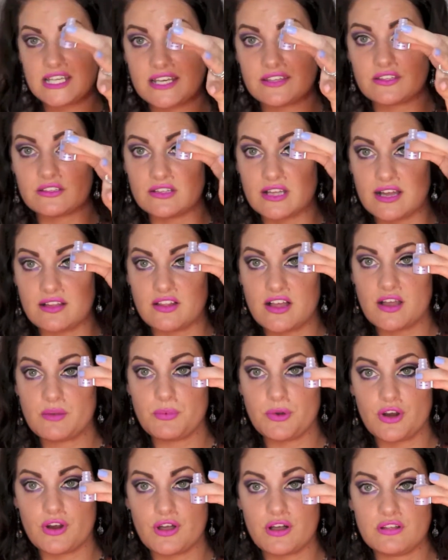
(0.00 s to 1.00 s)
take the lilac
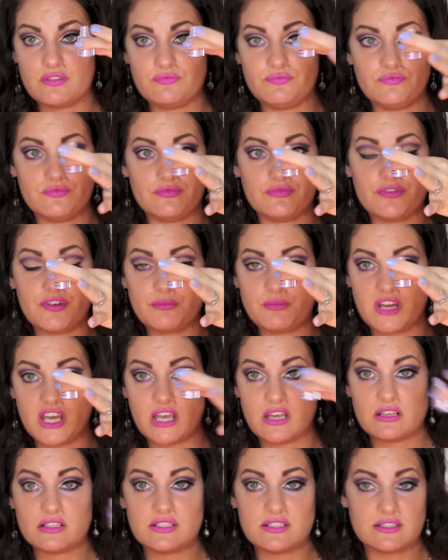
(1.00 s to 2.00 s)
pearl from
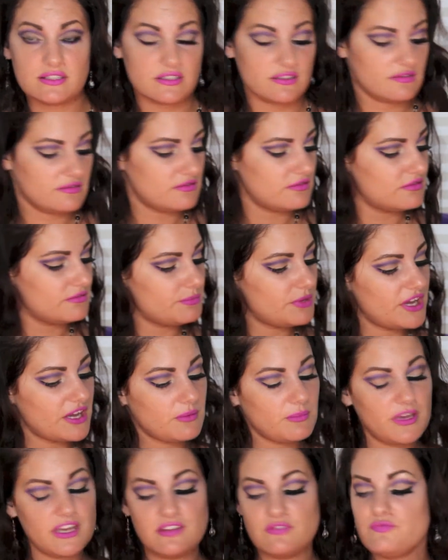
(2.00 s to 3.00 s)
NYX
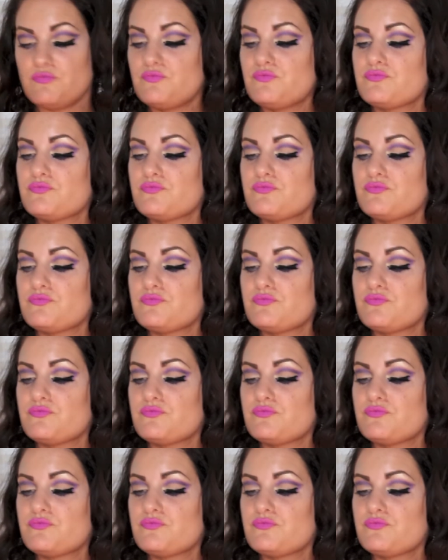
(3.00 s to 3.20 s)
Pigment.